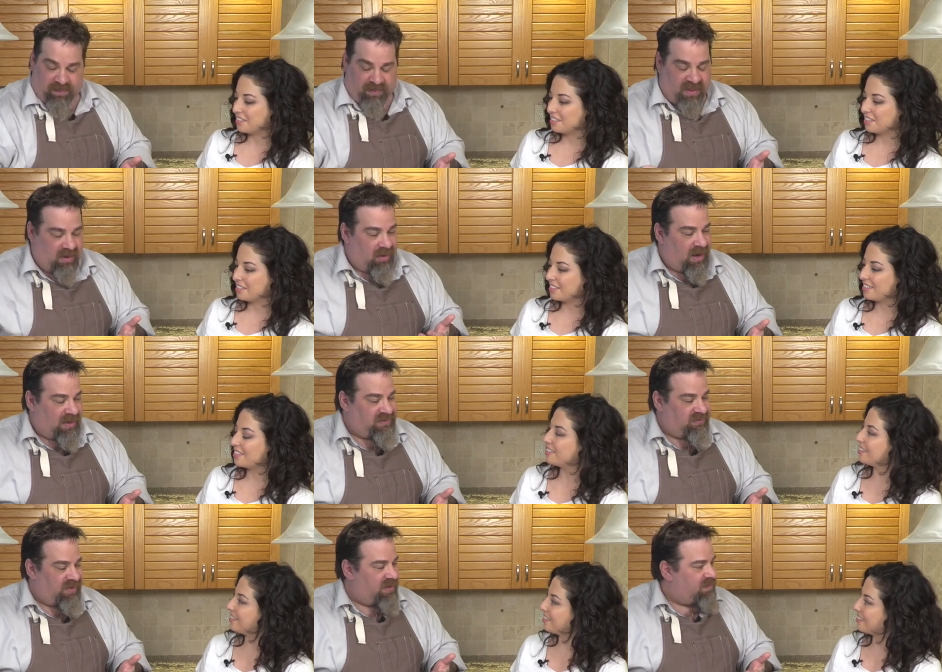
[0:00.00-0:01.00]
Speaker 1: people that are, I
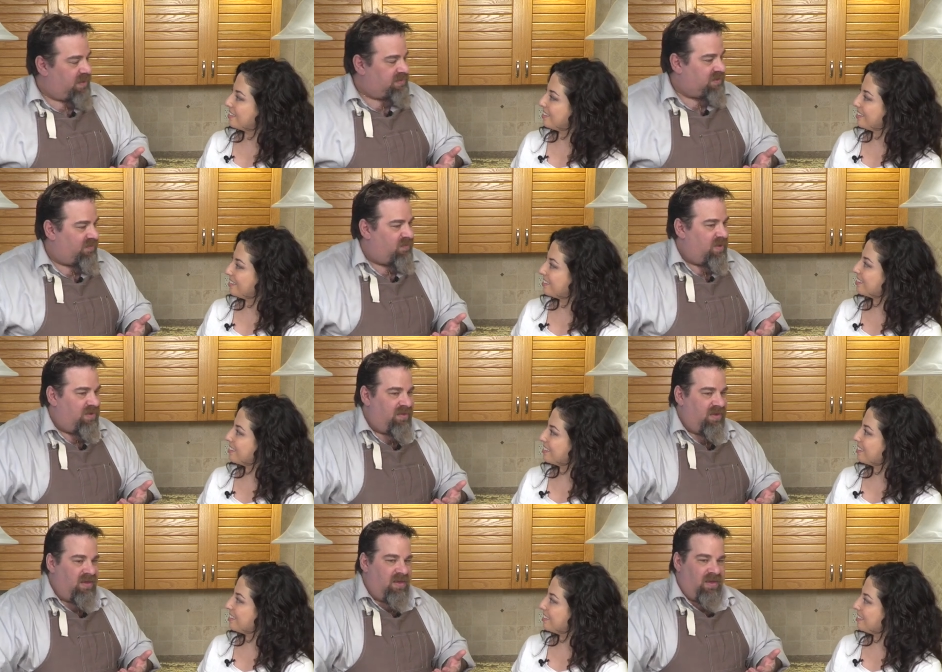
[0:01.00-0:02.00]
surrounded myself with,
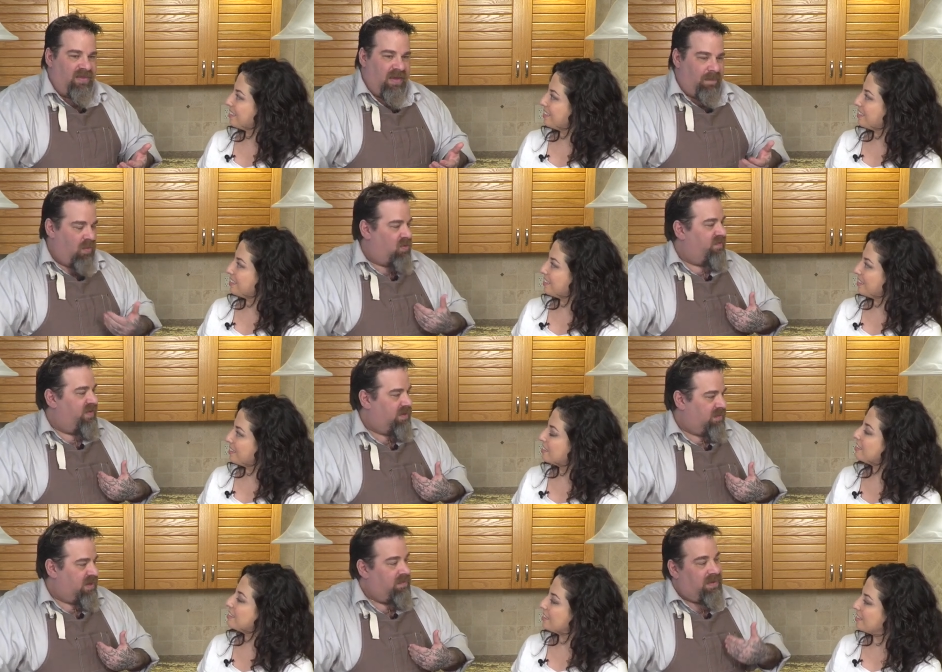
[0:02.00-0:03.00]
that motivate
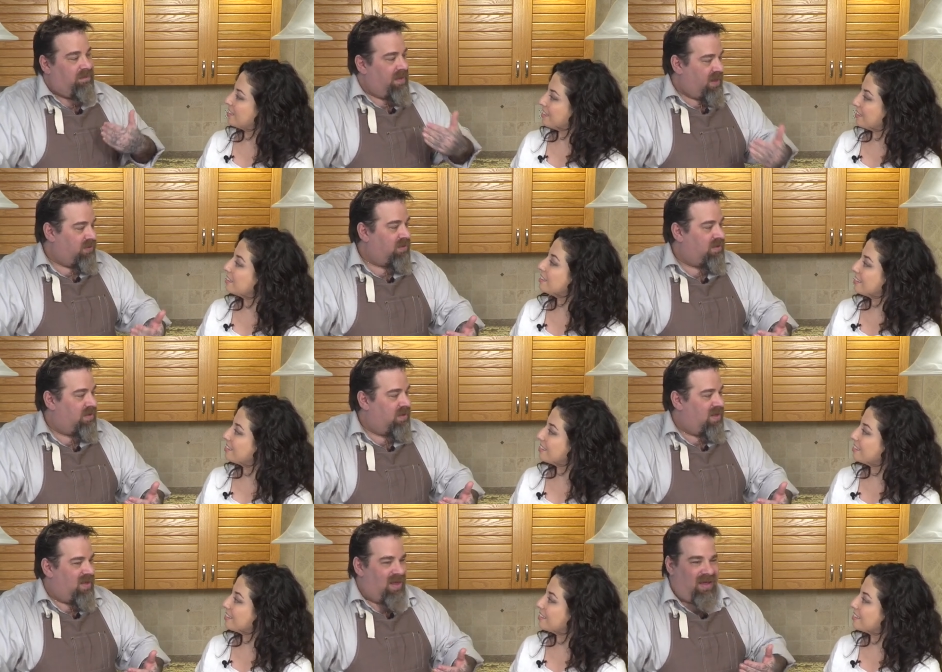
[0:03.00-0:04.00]
me to be better.
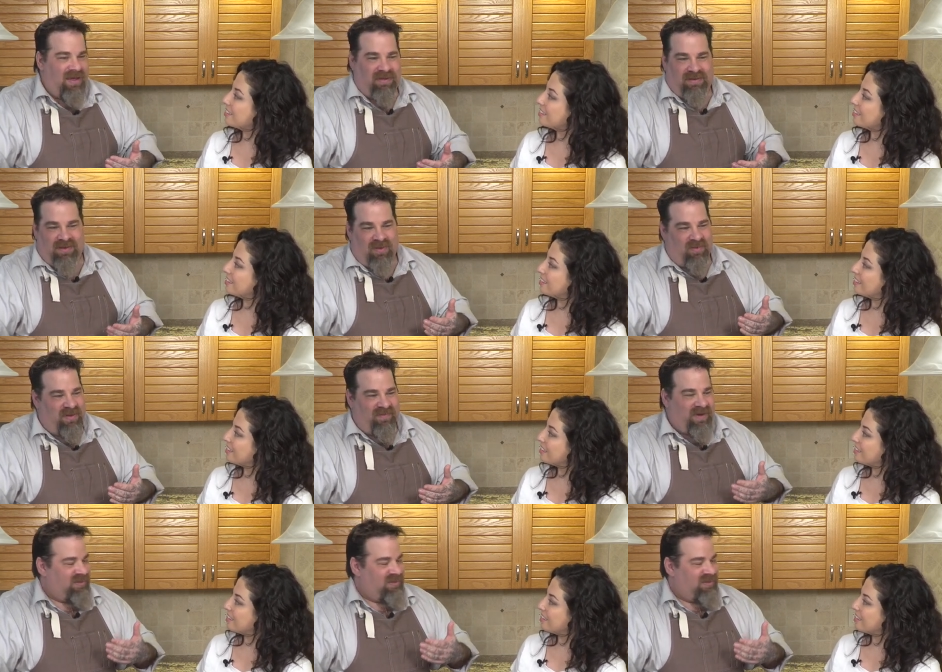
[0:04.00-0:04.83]
Uh, you know, even